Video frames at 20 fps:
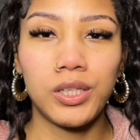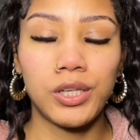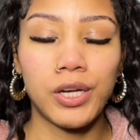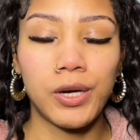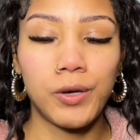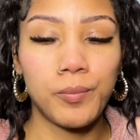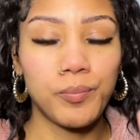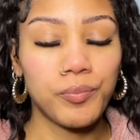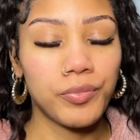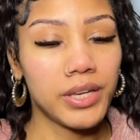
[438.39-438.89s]

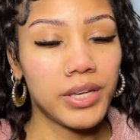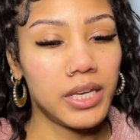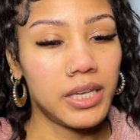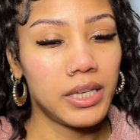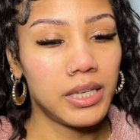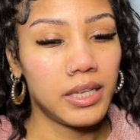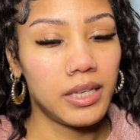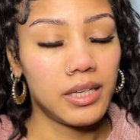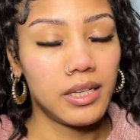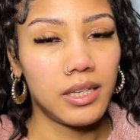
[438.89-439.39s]
Nope.
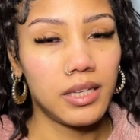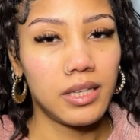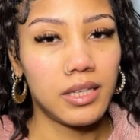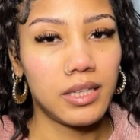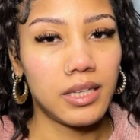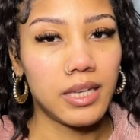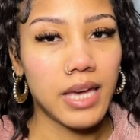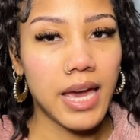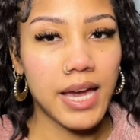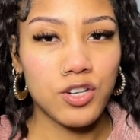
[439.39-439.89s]

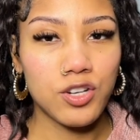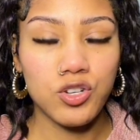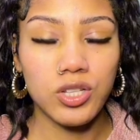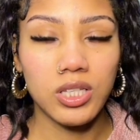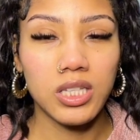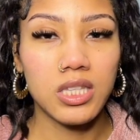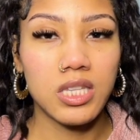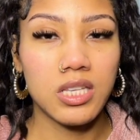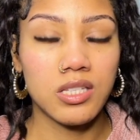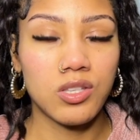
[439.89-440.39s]

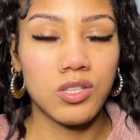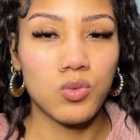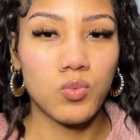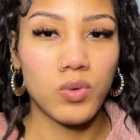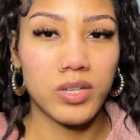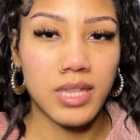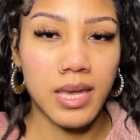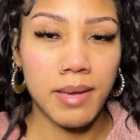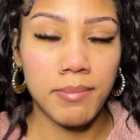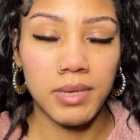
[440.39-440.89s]
Actually, this is
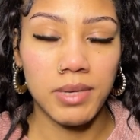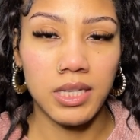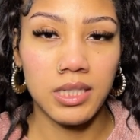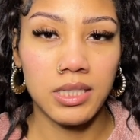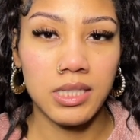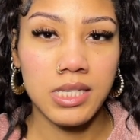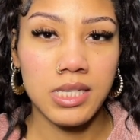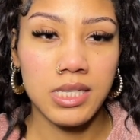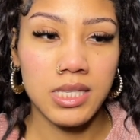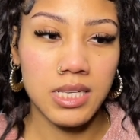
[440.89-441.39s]
what that
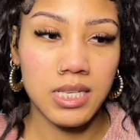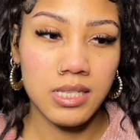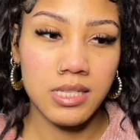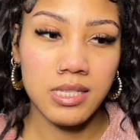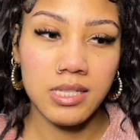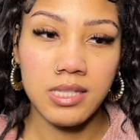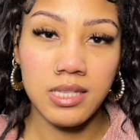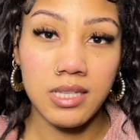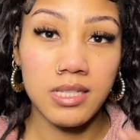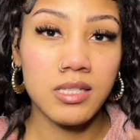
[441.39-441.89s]
means.
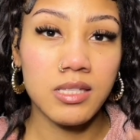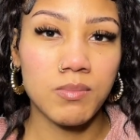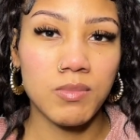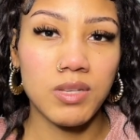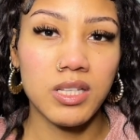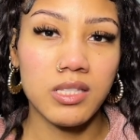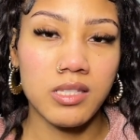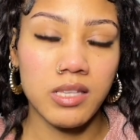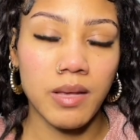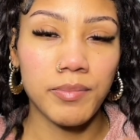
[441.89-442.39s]
This
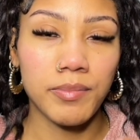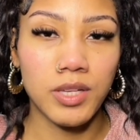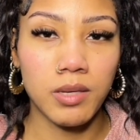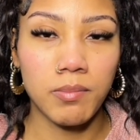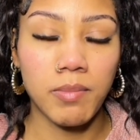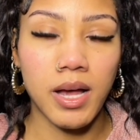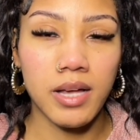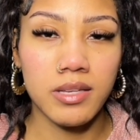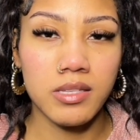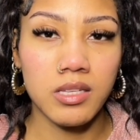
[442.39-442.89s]
means something
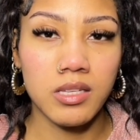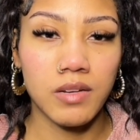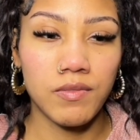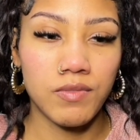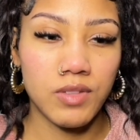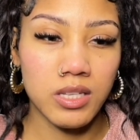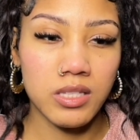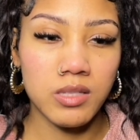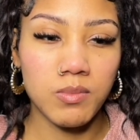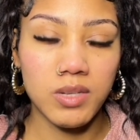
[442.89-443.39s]
positive.
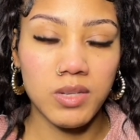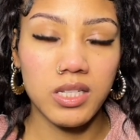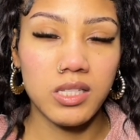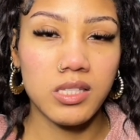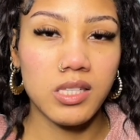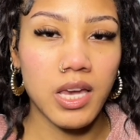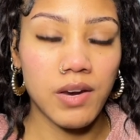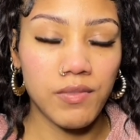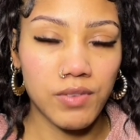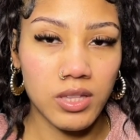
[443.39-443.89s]
This
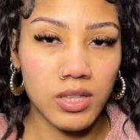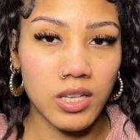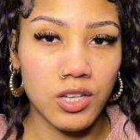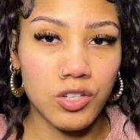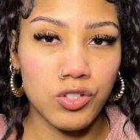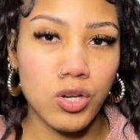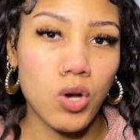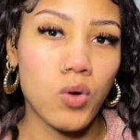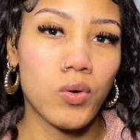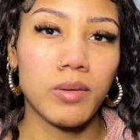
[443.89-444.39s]
means everything
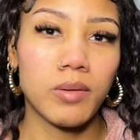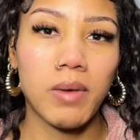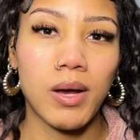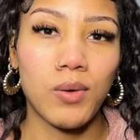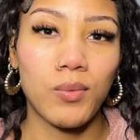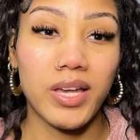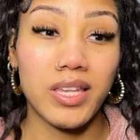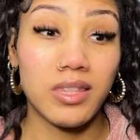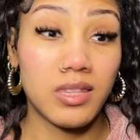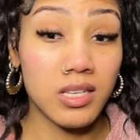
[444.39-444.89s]
is going my
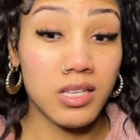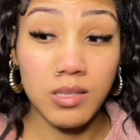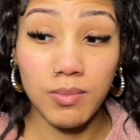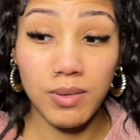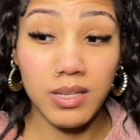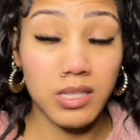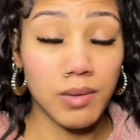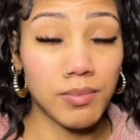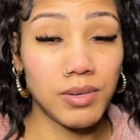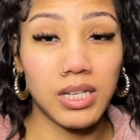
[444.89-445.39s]
way. This
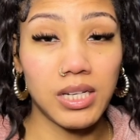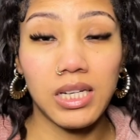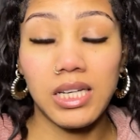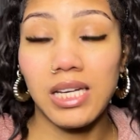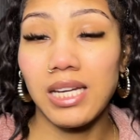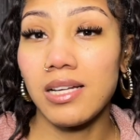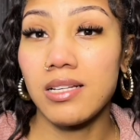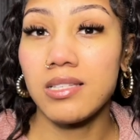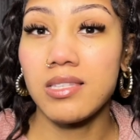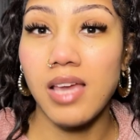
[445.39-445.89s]
means I'm going to
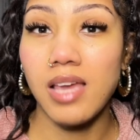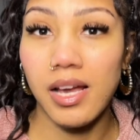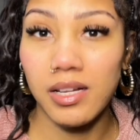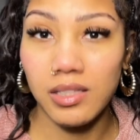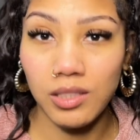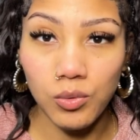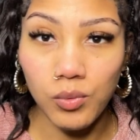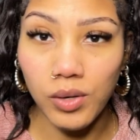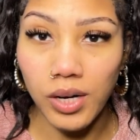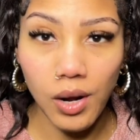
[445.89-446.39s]
get
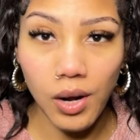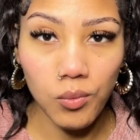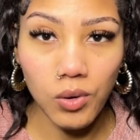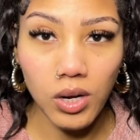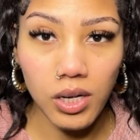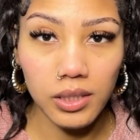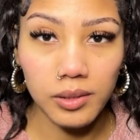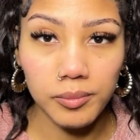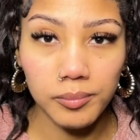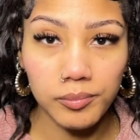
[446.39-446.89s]
exactly what I
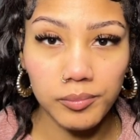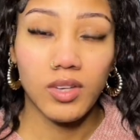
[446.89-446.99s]
want.